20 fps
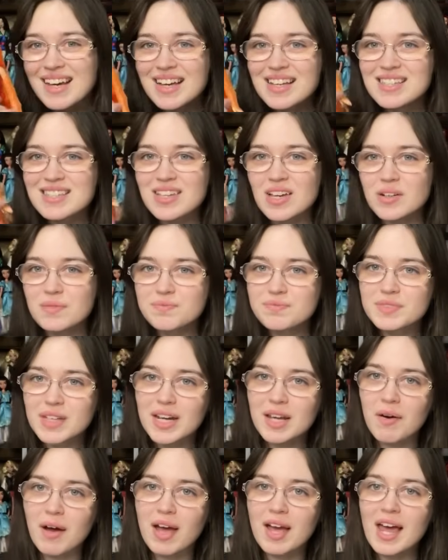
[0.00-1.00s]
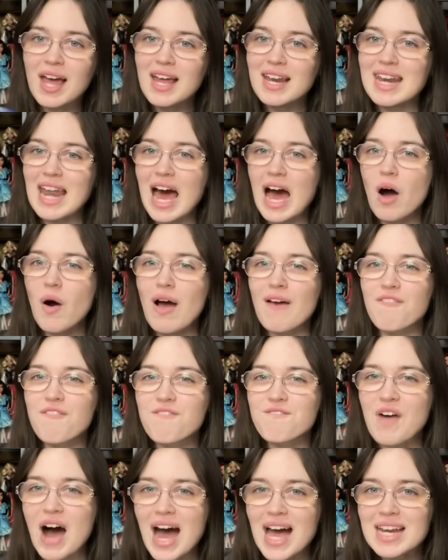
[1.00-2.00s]
So anyway, now I
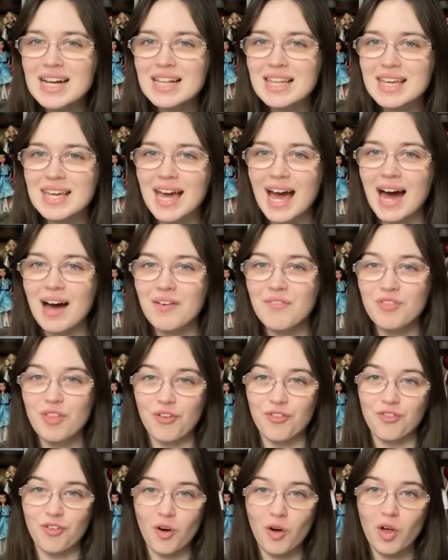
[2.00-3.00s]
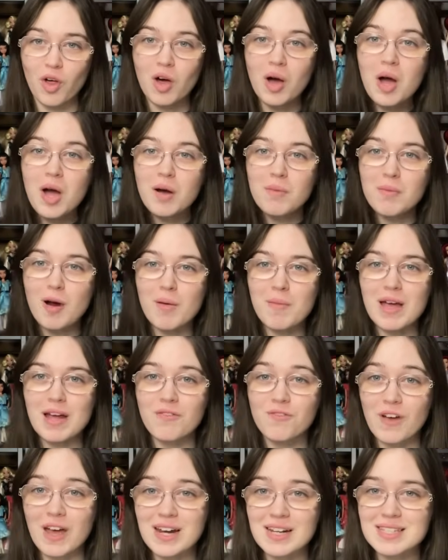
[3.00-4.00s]
finally have the full mermaid
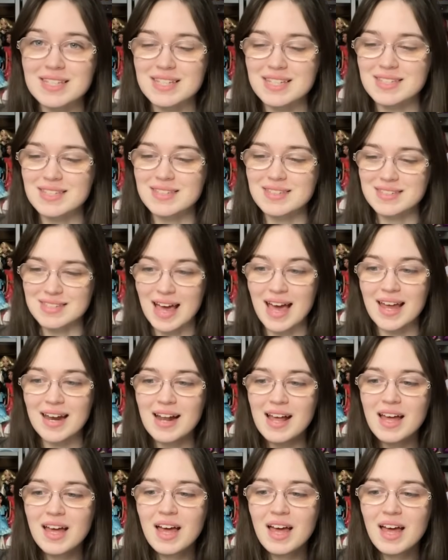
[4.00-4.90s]
fantasy set.